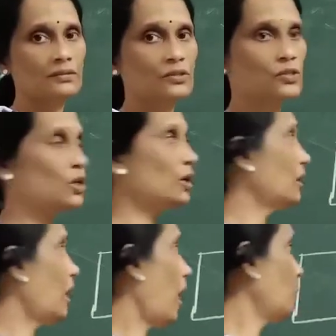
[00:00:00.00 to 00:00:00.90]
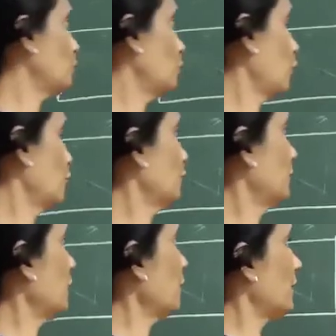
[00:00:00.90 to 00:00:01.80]
So out of 3,
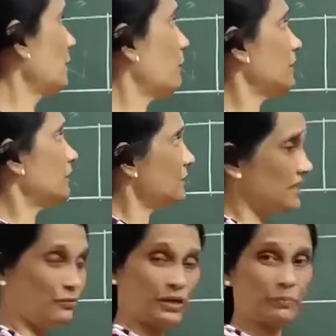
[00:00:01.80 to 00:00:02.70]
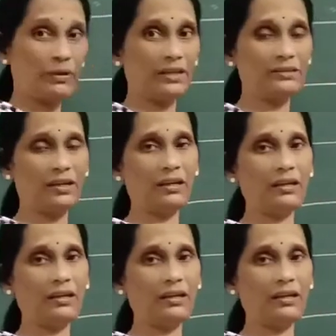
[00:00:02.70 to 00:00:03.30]
1 part, is it 1/3?